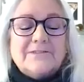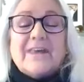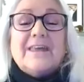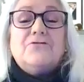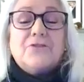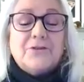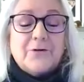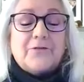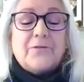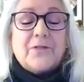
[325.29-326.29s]
to
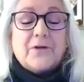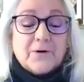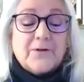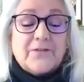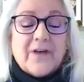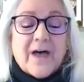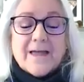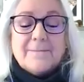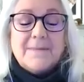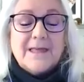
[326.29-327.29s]
introduce for the first
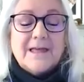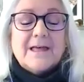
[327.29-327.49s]
time